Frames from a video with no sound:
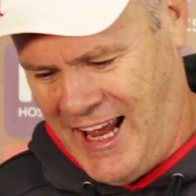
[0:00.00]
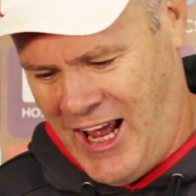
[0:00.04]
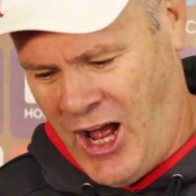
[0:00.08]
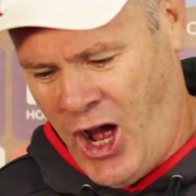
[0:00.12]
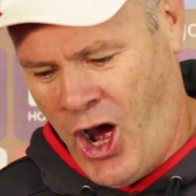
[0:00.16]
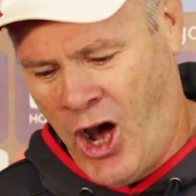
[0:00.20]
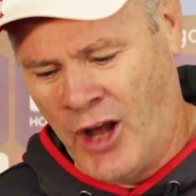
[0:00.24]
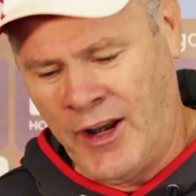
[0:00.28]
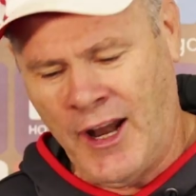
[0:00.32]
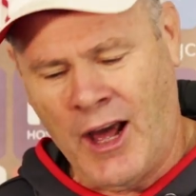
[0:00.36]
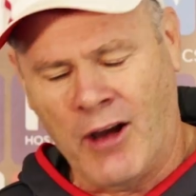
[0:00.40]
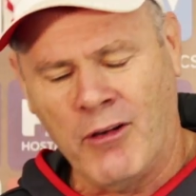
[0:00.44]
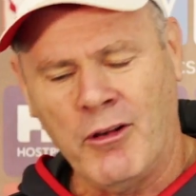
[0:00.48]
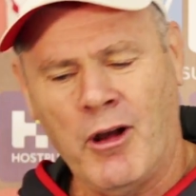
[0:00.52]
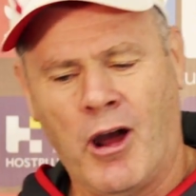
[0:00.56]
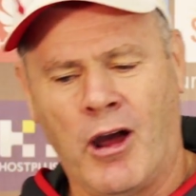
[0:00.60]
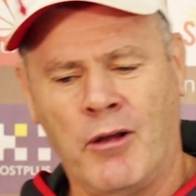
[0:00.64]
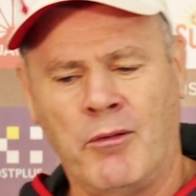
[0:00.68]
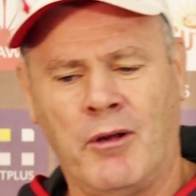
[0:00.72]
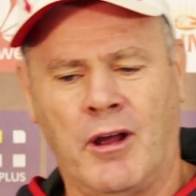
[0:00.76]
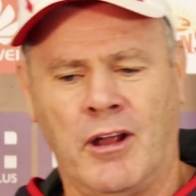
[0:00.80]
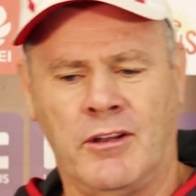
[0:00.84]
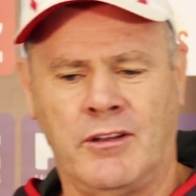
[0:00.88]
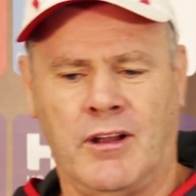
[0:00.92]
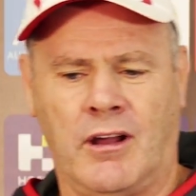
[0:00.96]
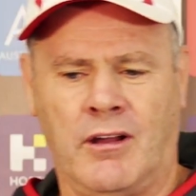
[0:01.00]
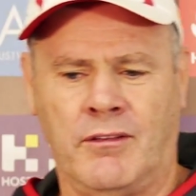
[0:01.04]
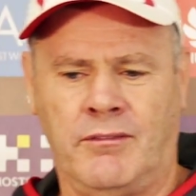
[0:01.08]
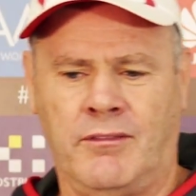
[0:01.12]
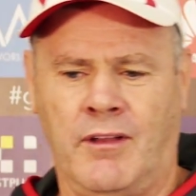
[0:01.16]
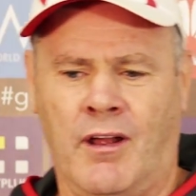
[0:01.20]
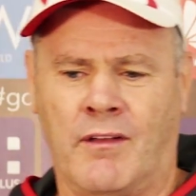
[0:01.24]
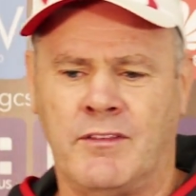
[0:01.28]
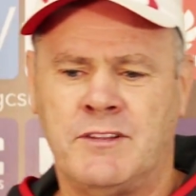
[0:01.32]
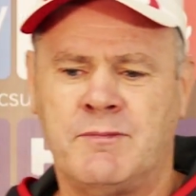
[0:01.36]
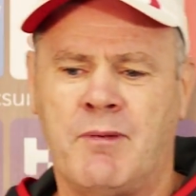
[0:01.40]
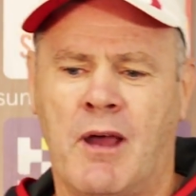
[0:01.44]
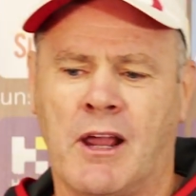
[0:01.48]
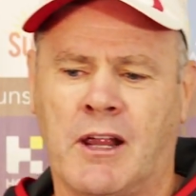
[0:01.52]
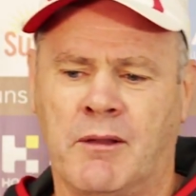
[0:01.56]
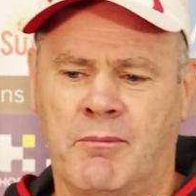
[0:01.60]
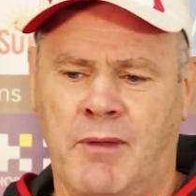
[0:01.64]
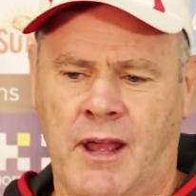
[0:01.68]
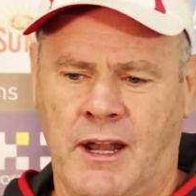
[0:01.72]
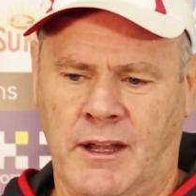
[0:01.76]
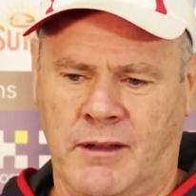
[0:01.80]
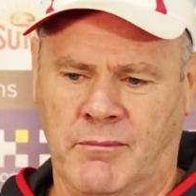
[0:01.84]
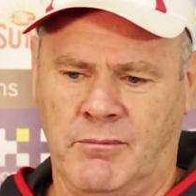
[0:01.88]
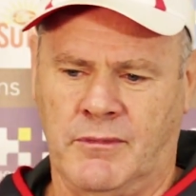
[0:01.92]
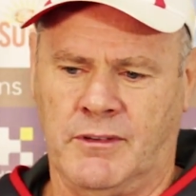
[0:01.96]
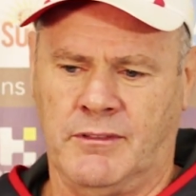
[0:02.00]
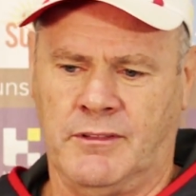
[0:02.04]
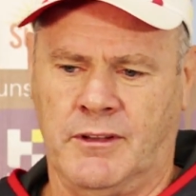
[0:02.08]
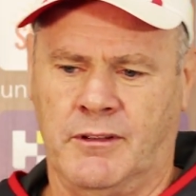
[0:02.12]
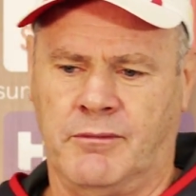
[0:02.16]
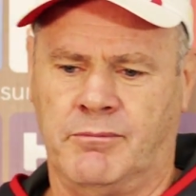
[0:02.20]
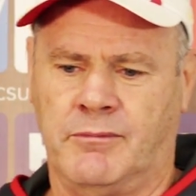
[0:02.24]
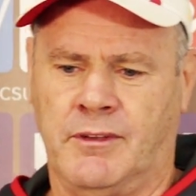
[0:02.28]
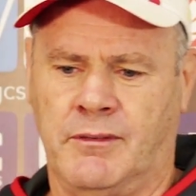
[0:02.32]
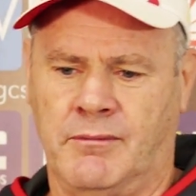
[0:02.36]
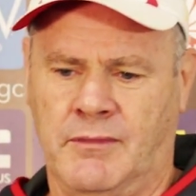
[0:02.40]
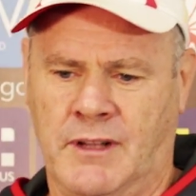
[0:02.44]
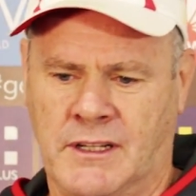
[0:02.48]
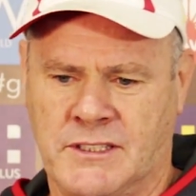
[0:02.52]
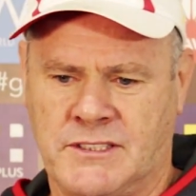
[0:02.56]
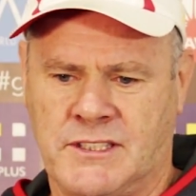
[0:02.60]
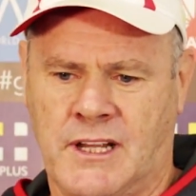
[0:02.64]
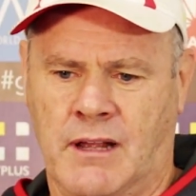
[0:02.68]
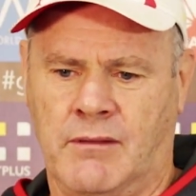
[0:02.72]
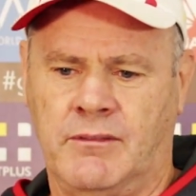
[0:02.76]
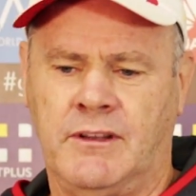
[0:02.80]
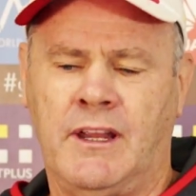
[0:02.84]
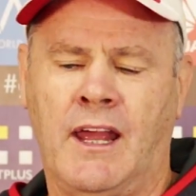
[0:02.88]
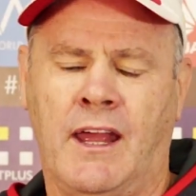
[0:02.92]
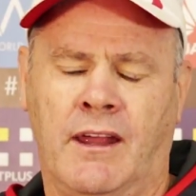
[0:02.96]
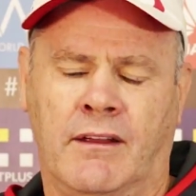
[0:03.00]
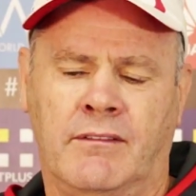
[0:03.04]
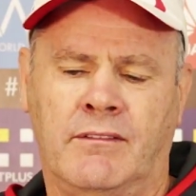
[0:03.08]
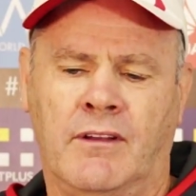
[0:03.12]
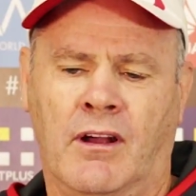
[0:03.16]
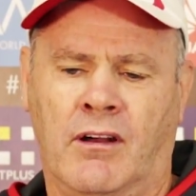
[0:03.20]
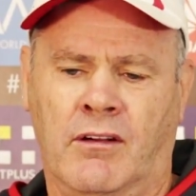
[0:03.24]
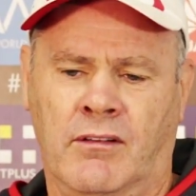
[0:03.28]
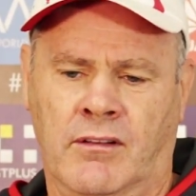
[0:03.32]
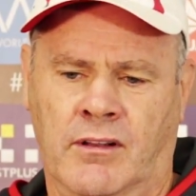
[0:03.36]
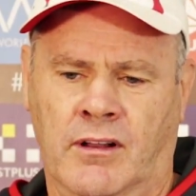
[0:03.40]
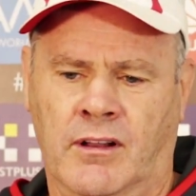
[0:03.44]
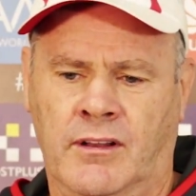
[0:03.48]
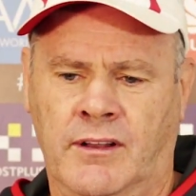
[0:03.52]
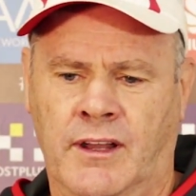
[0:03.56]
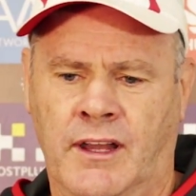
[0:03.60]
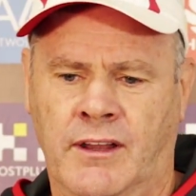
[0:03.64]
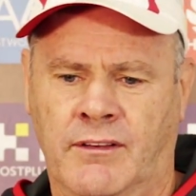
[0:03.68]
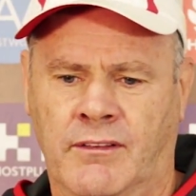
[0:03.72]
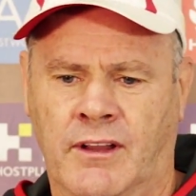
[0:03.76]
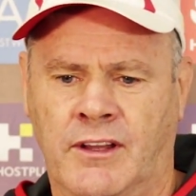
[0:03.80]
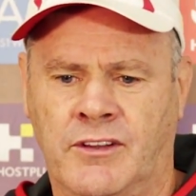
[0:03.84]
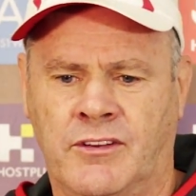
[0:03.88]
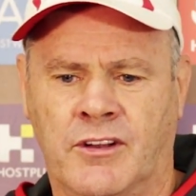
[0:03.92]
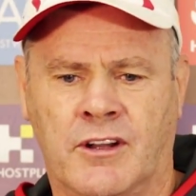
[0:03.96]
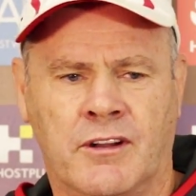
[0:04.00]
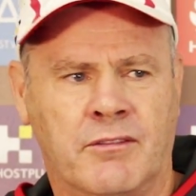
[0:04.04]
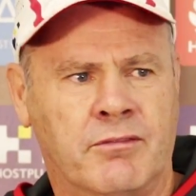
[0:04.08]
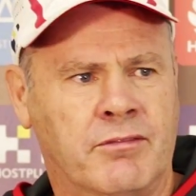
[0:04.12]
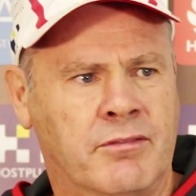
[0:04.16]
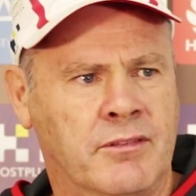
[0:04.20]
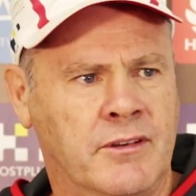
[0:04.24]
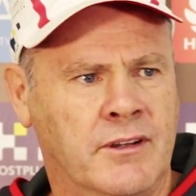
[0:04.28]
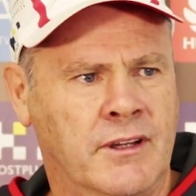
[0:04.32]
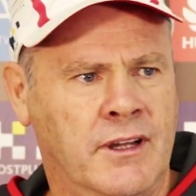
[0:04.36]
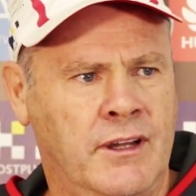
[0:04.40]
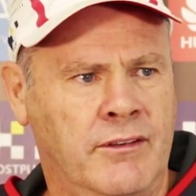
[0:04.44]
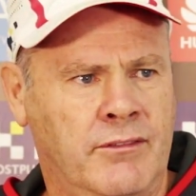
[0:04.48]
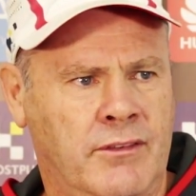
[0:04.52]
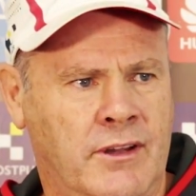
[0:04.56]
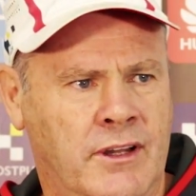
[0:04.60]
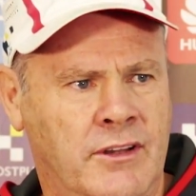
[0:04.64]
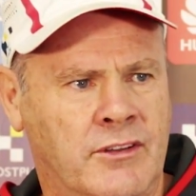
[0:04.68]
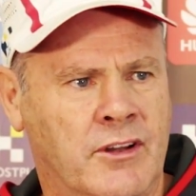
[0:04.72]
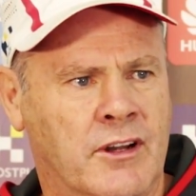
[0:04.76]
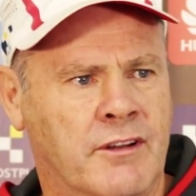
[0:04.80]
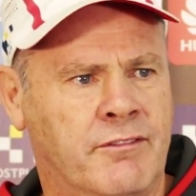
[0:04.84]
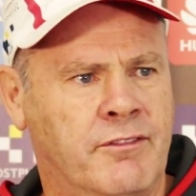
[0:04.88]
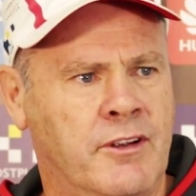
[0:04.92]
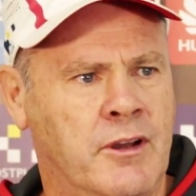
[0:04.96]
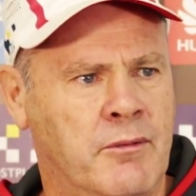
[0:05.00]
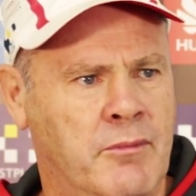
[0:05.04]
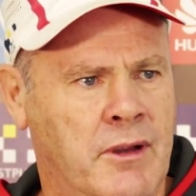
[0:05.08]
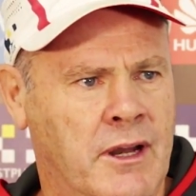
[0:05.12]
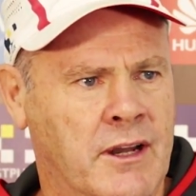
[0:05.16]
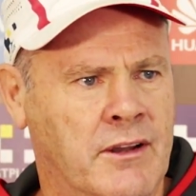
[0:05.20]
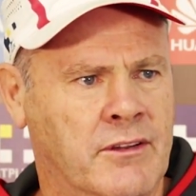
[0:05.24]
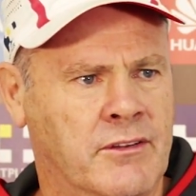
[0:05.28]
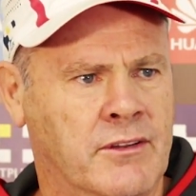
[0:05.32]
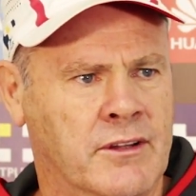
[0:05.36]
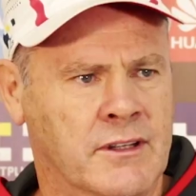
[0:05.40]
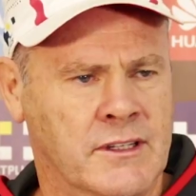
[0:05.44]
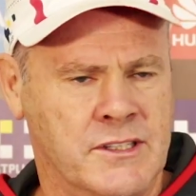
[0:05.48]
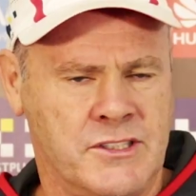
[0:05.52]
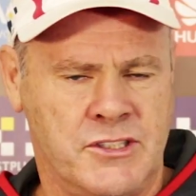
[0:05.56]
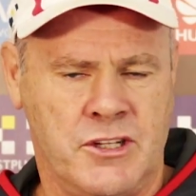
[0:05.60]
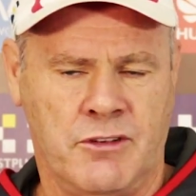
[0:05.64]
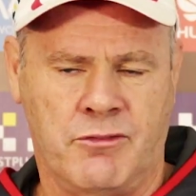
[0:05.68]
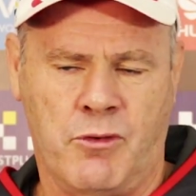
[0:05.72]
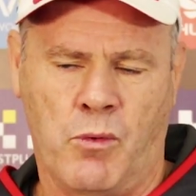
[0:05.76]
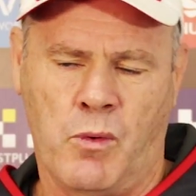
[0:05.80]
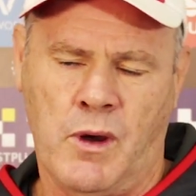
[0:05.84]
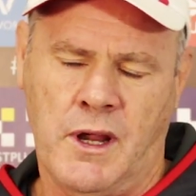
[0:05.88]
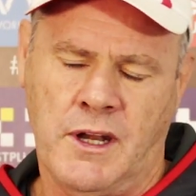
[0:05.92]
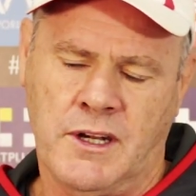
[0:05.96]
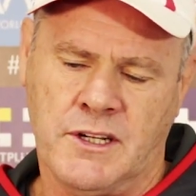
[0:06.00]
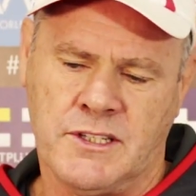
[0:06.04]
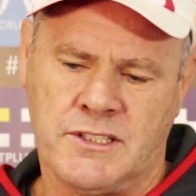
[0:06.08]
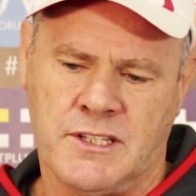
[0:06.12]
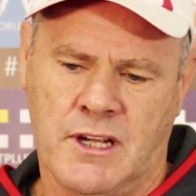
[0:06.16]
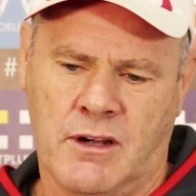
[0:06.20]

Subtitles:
Oh no, I'd spoken about him the next couple. Yeah, he's got a fair amount of self awareness.